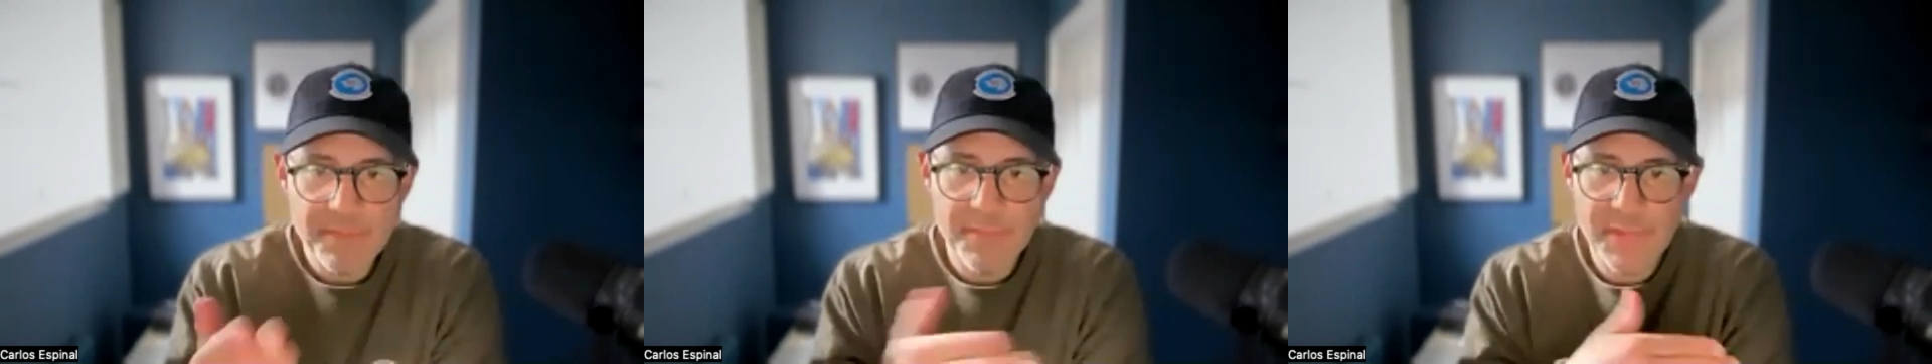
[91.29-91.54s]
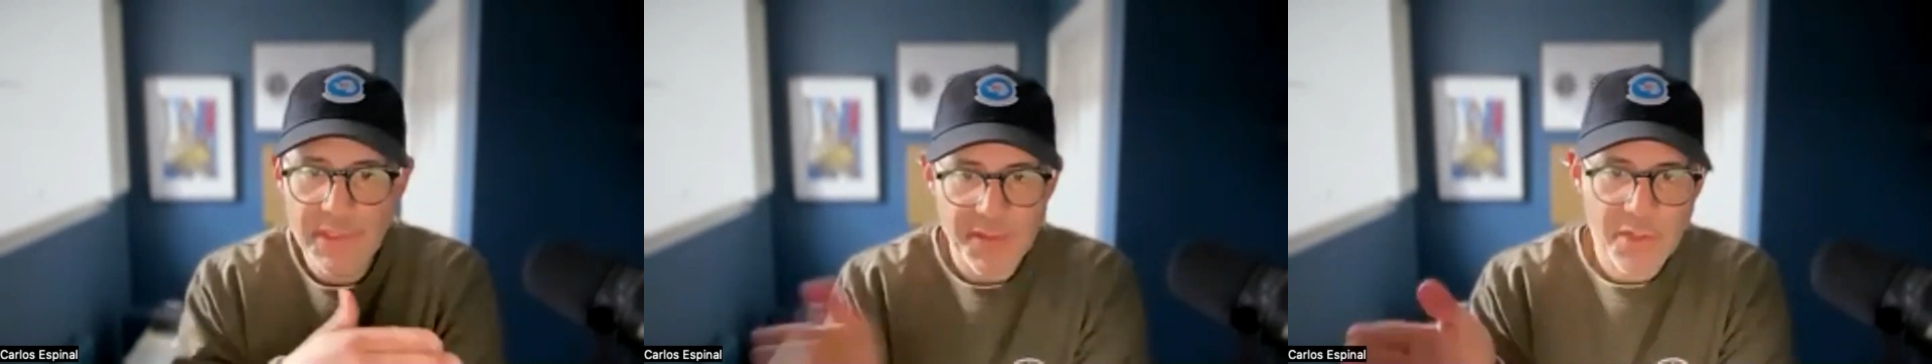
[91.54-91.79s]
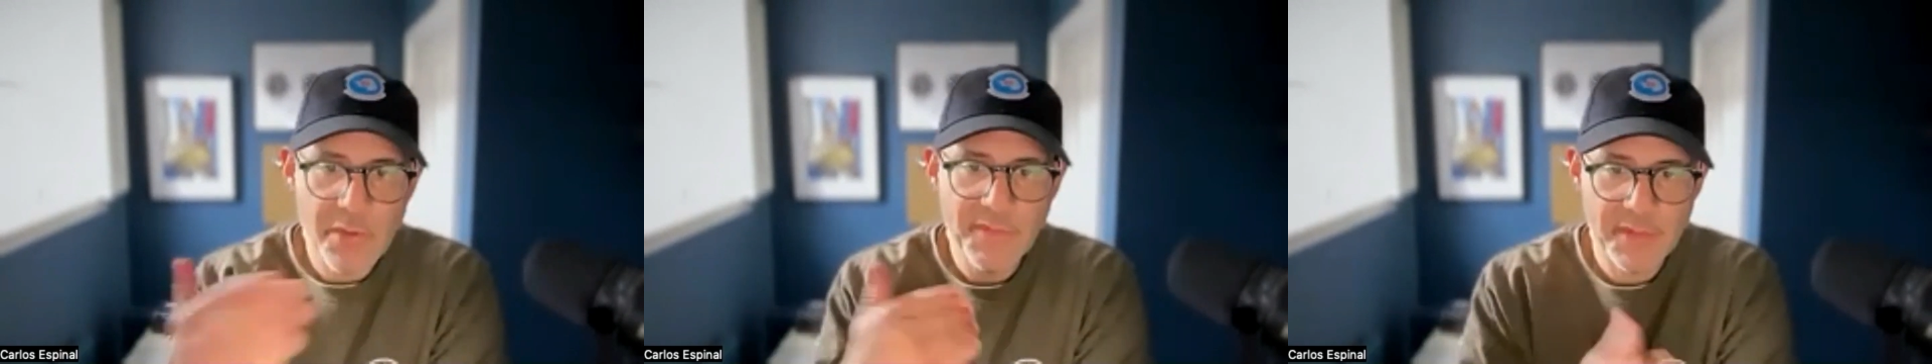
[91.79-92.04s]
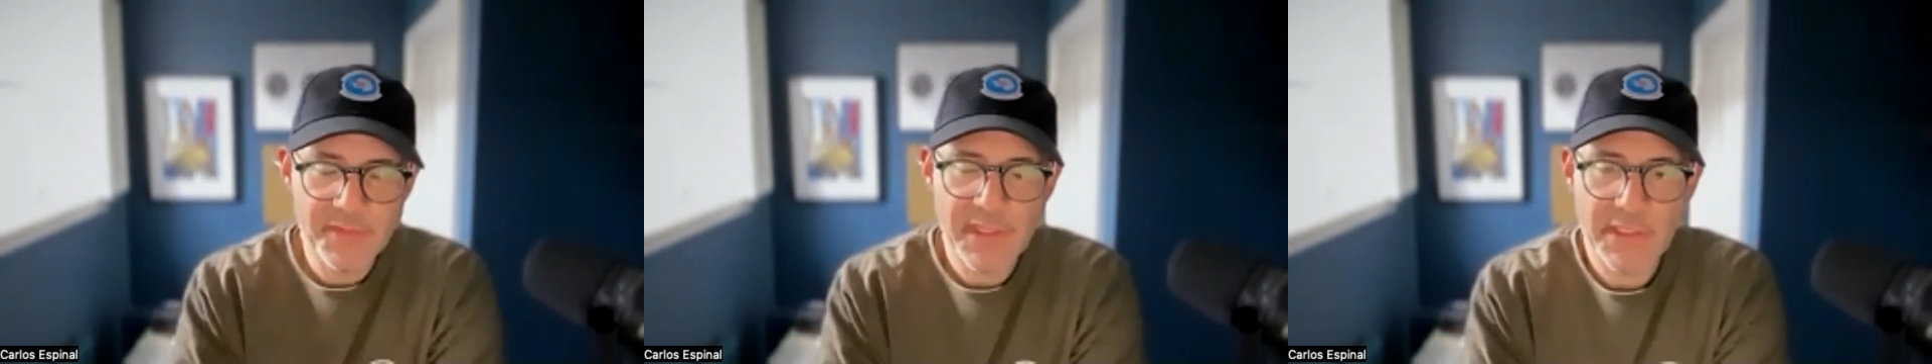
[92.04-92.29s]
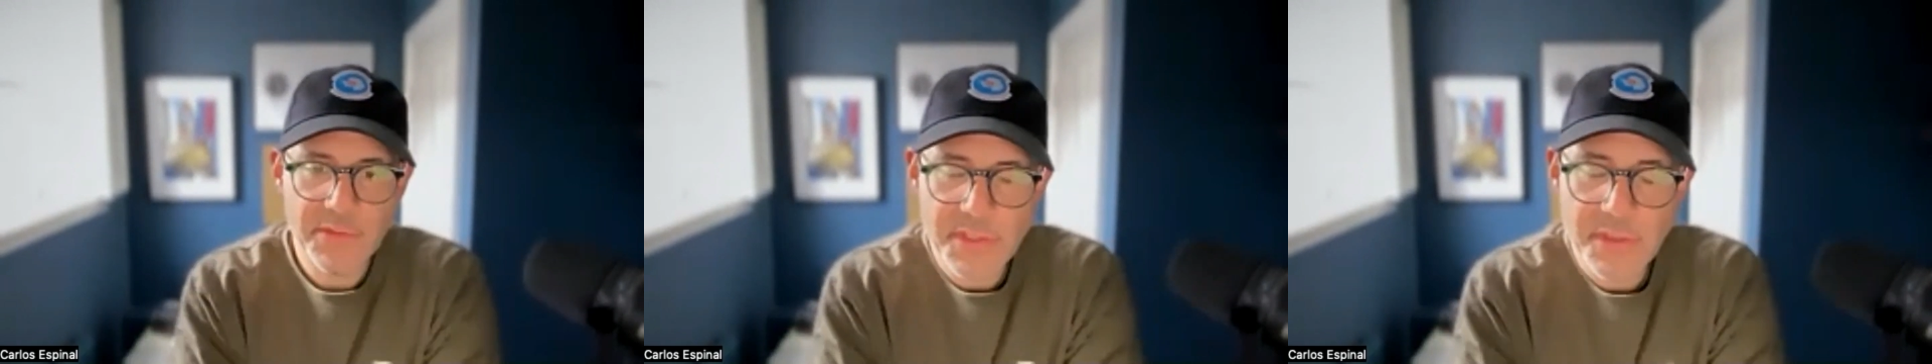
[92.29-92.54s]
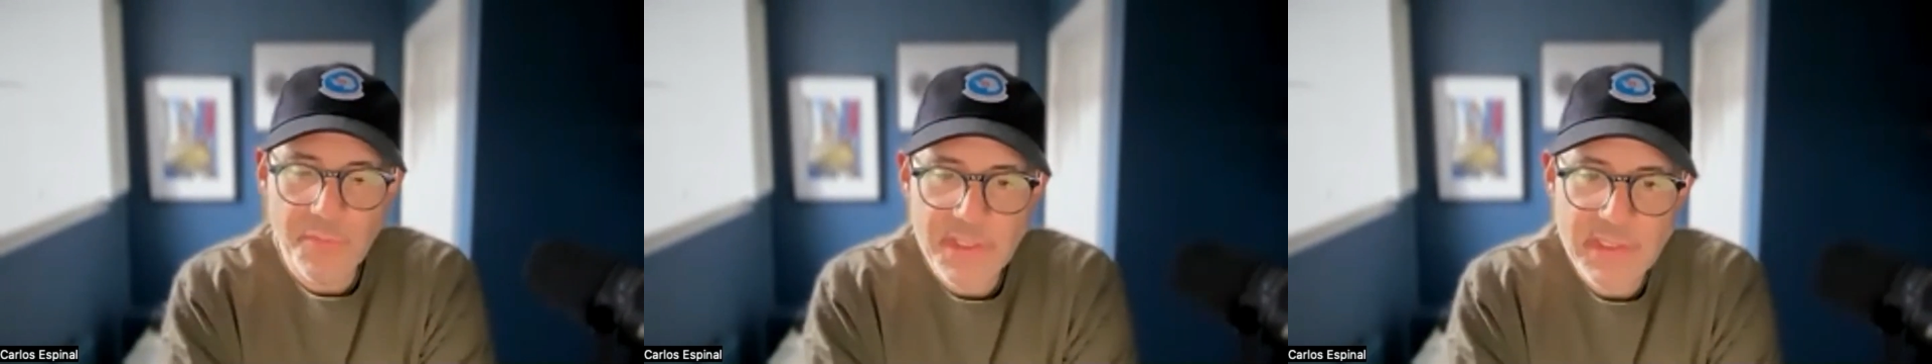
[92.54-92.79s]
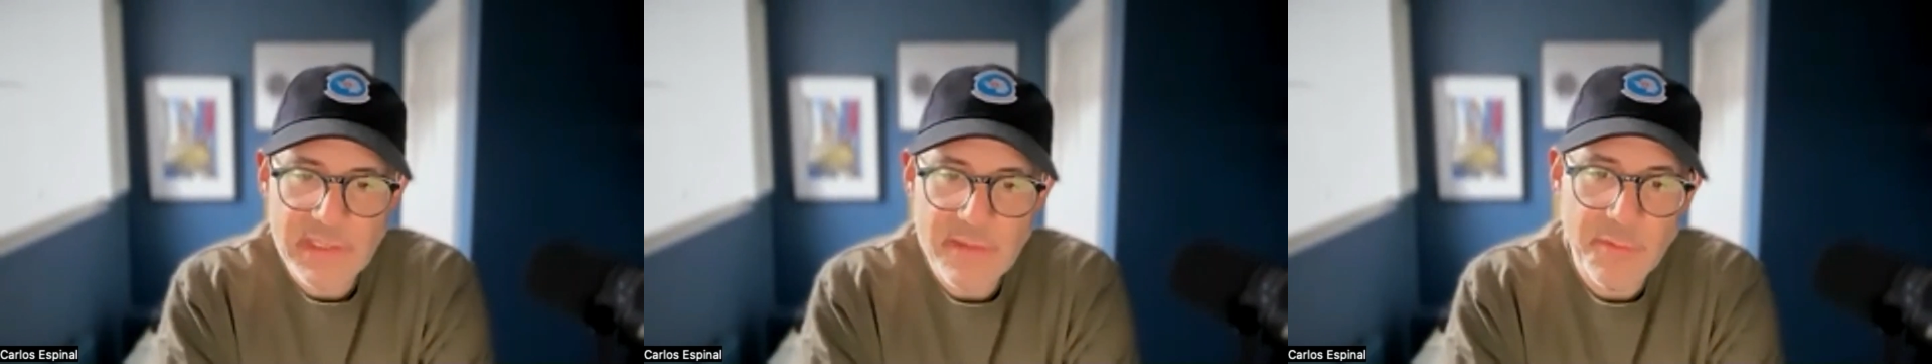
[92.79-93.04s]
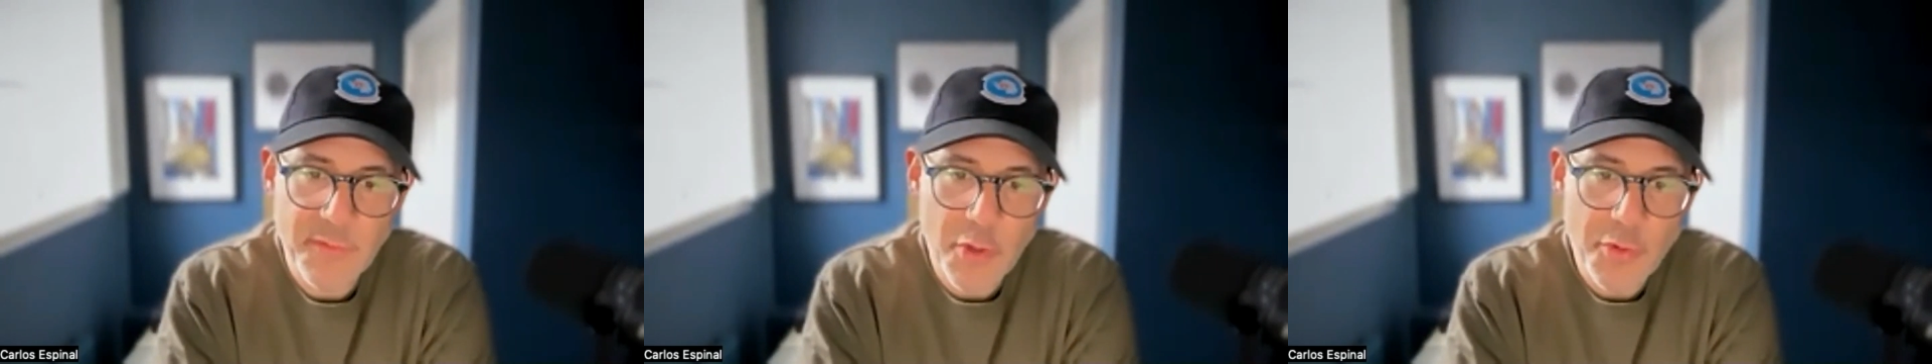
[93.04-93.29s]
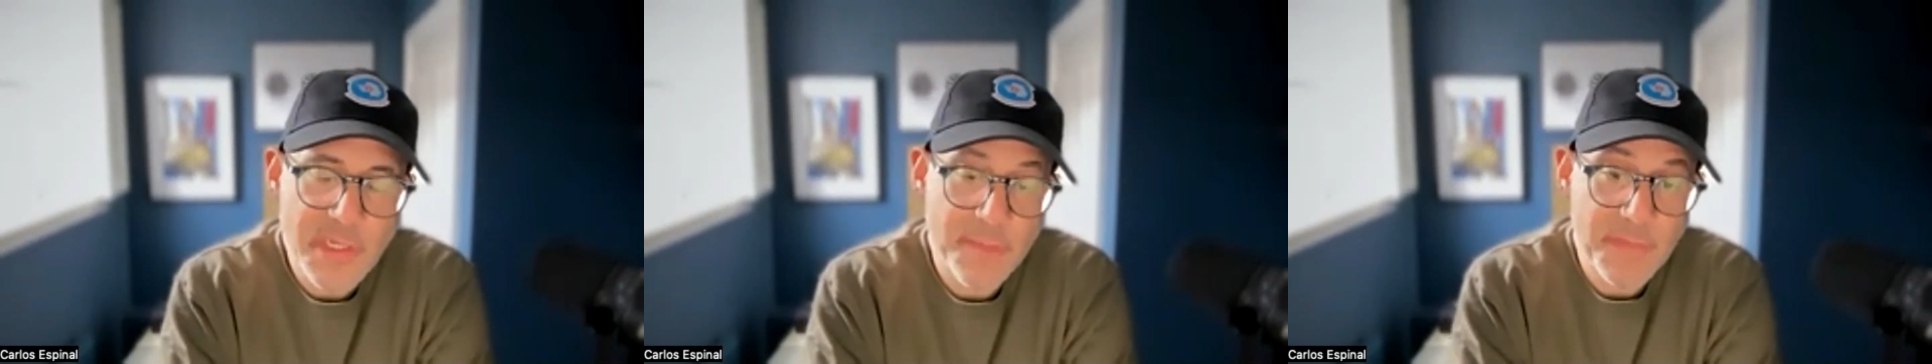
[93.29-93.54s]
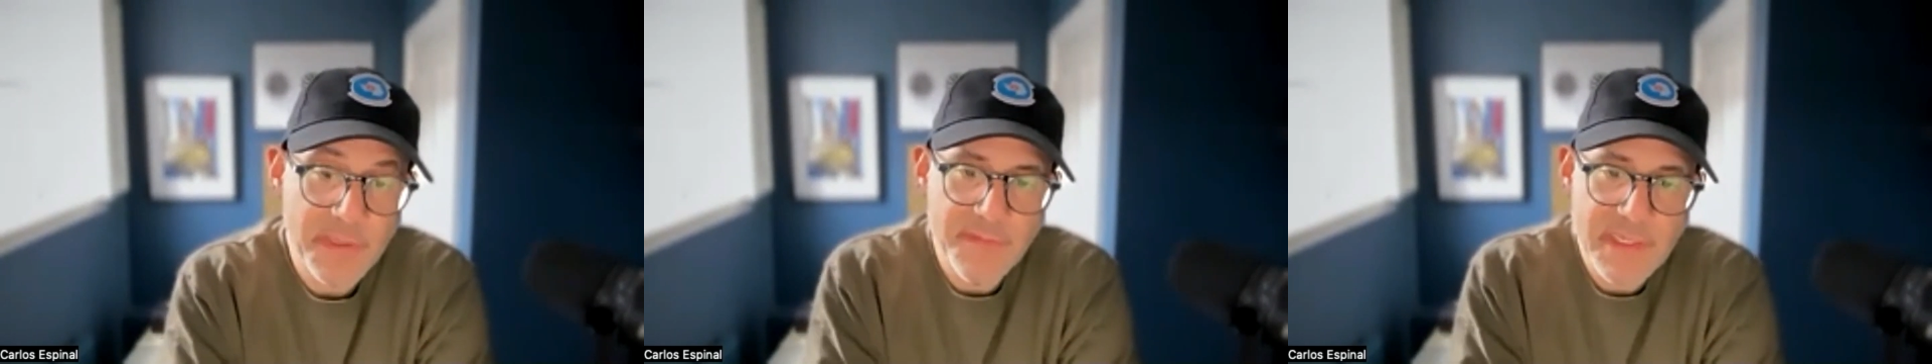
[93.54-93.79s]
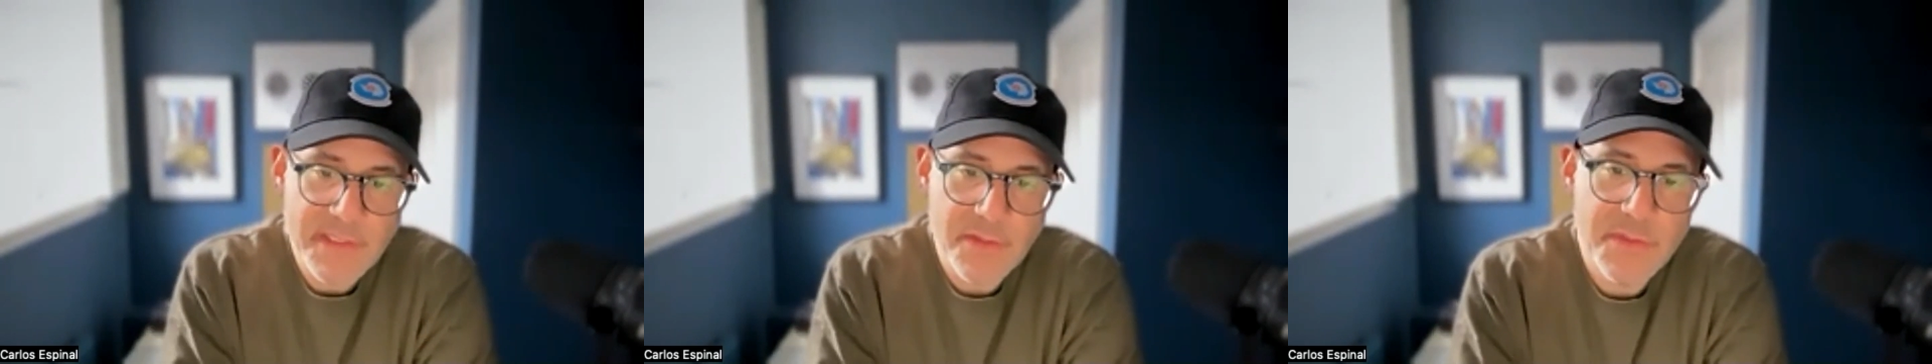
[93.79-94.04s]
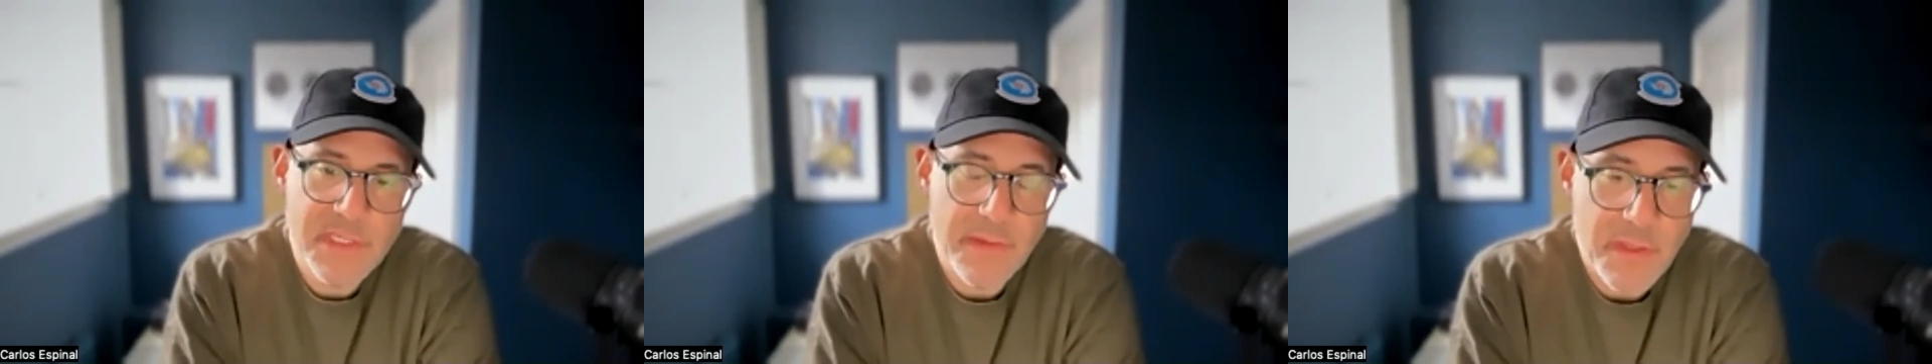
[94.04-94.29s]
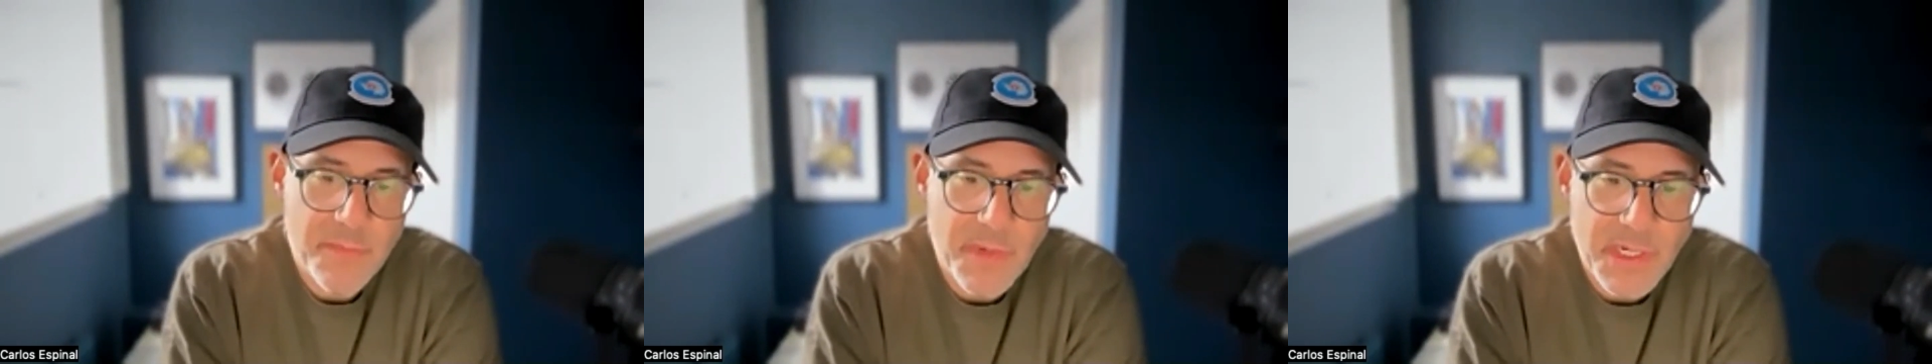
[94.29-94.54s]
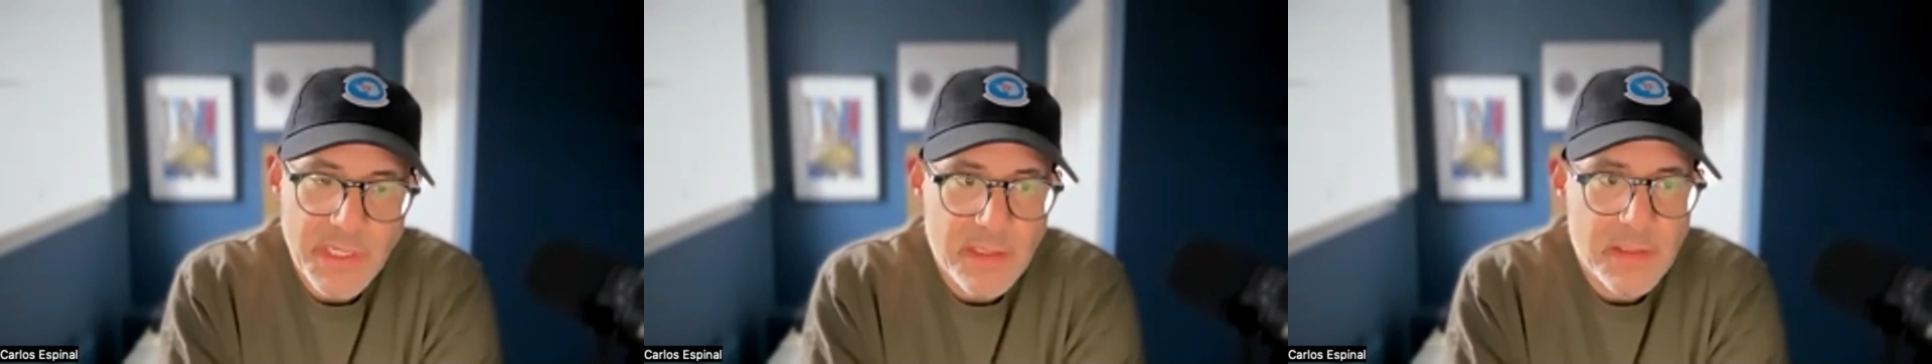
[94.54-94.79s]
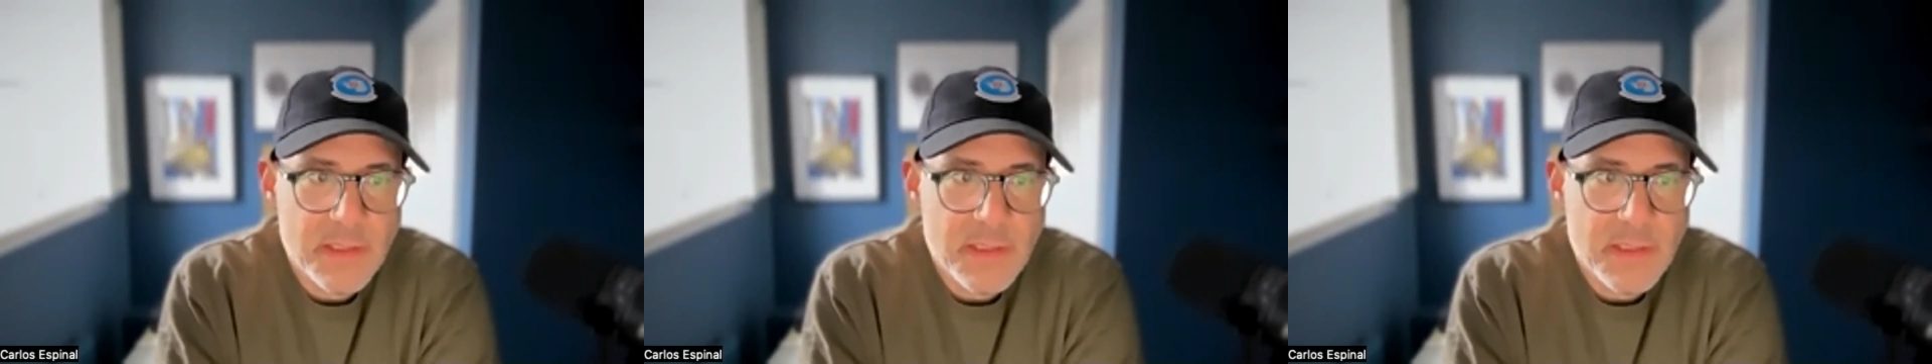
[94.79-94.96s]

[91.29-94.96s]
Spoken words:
the equivalent of dilution, what level of ownership an investor who's giving you money